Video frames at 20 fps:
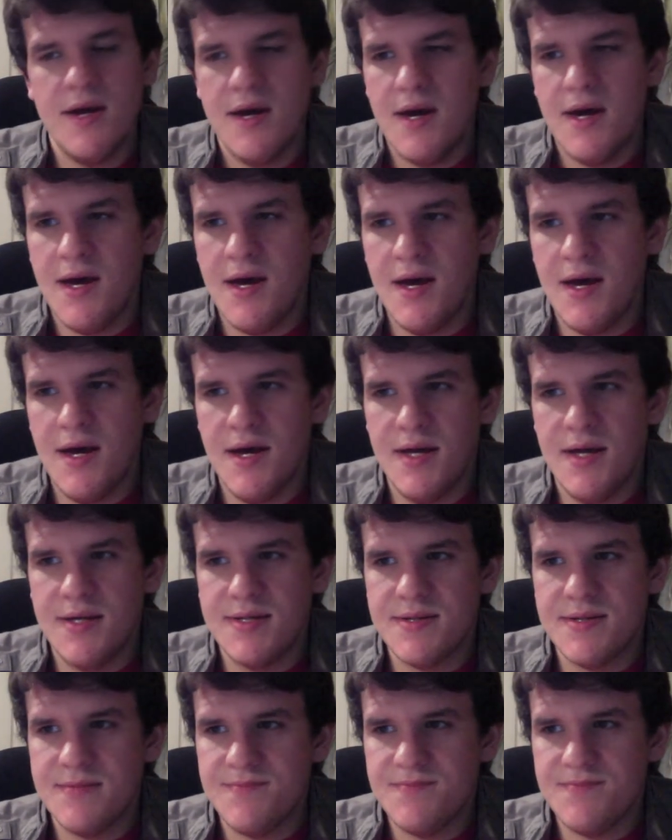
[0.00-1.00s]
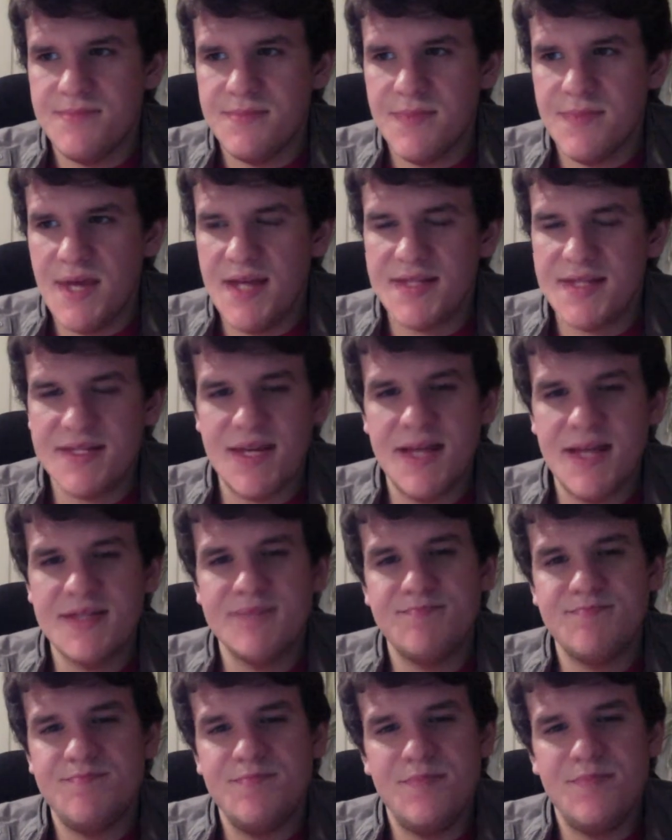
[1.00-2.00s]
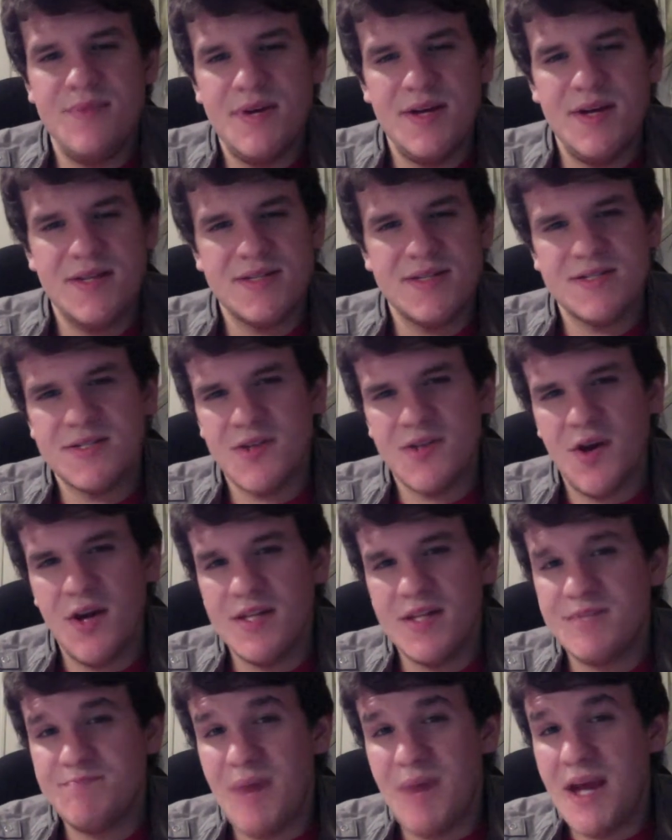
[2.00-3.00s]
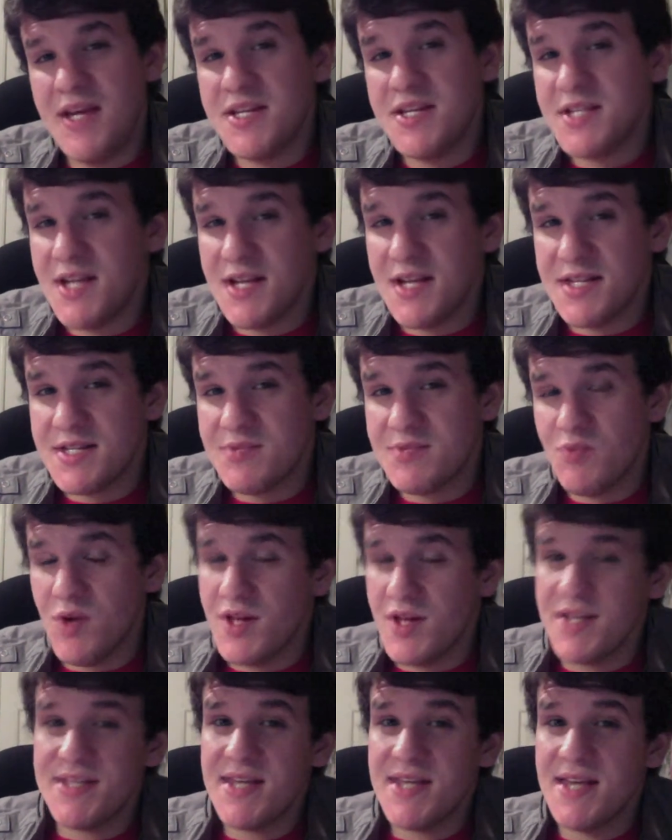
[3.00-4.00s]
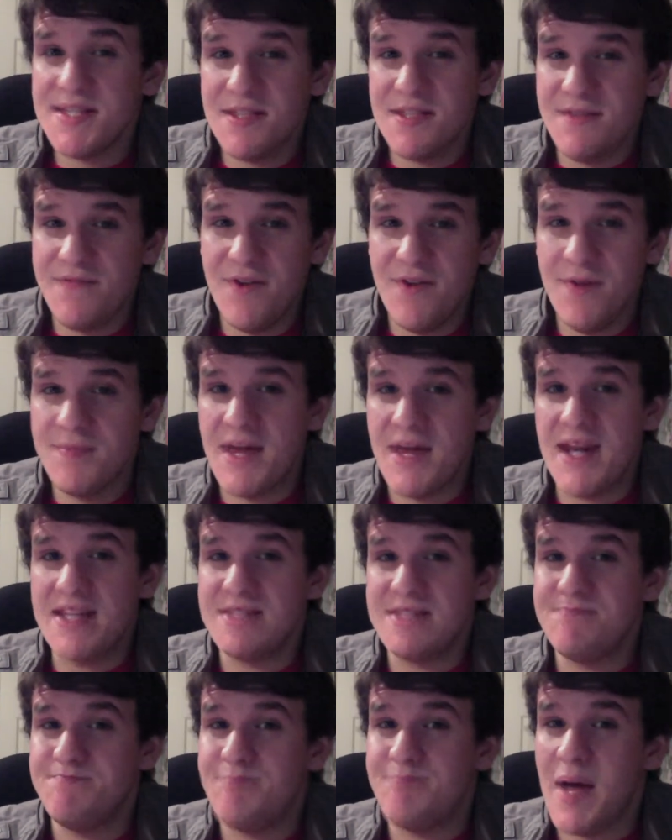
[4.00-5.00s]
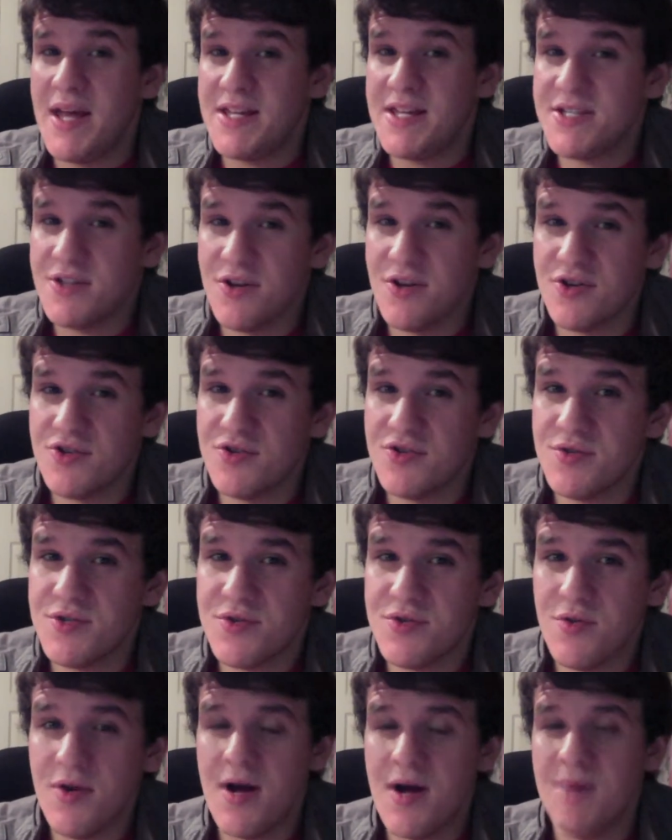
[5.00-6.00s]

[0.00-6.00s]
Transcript: And it's it's it's it's based it's well it says in the film that it's based on a true story.